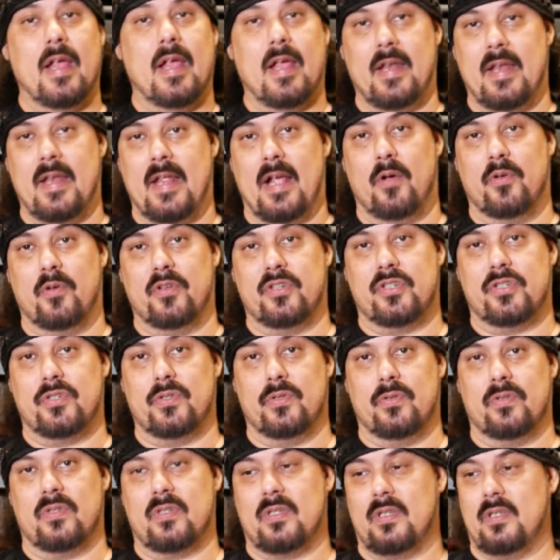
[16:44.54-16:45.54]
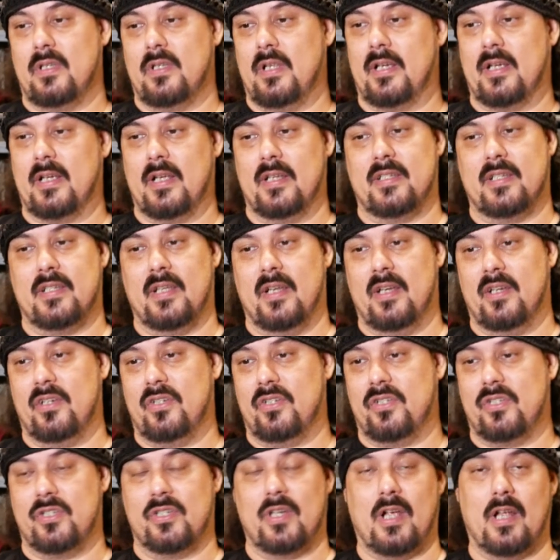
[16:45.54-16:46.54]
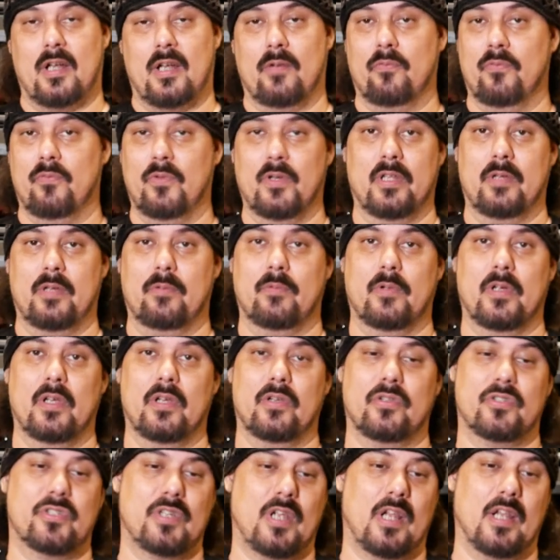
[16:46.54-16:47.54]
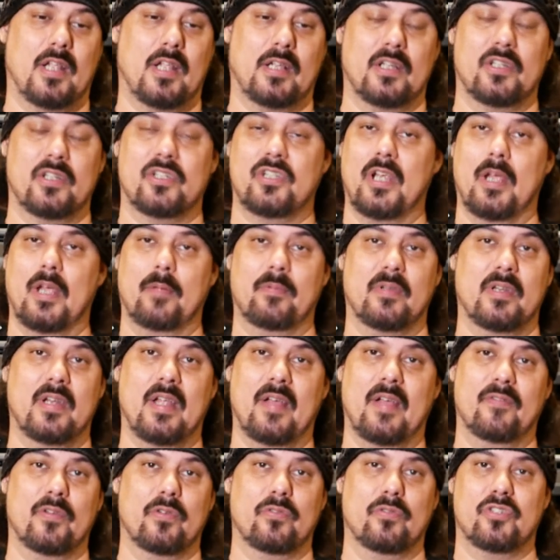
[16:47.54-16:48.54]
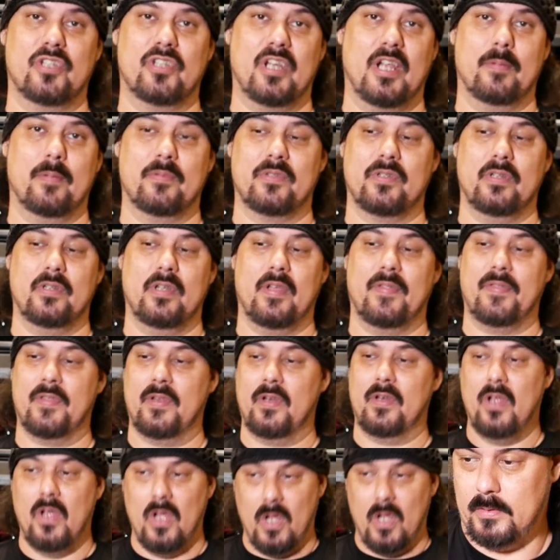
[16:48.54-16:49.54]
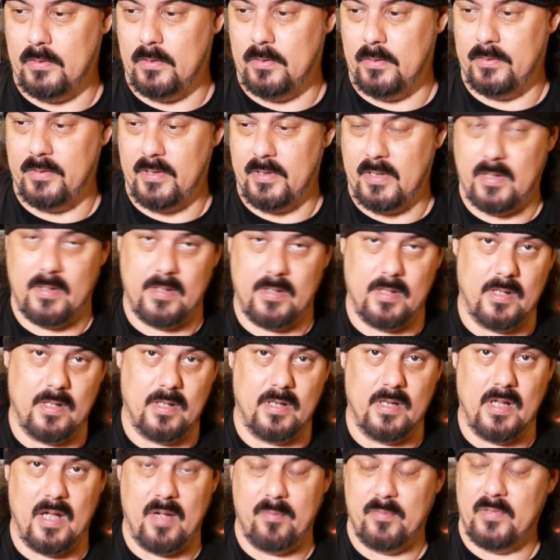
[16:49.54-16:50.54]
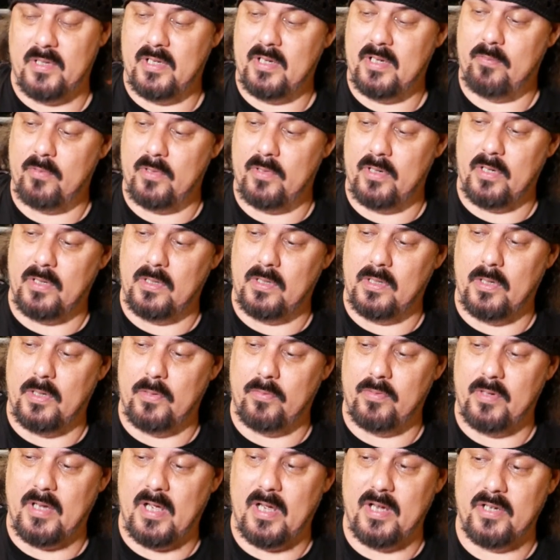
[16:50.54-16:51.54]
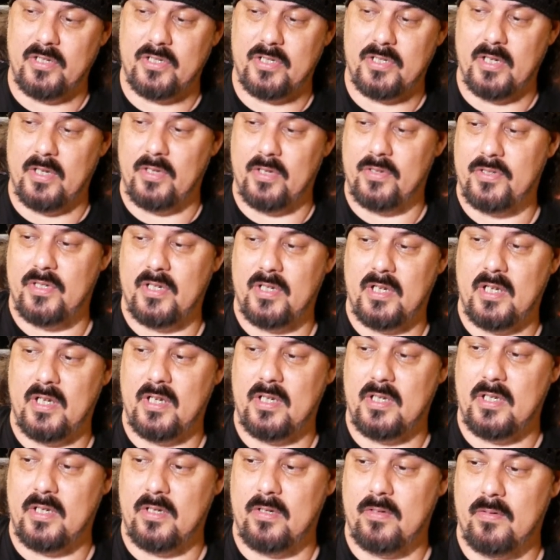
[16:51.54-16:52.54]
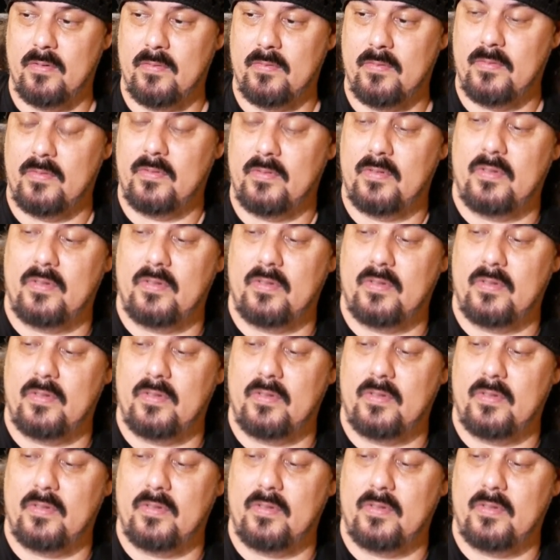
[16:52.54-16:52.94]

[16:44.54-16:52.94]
and how it shoots. Like I said, it shot really well, shot like a champ, didn't have no jams or nothing. Only the anomaly where you load 9 shells in, you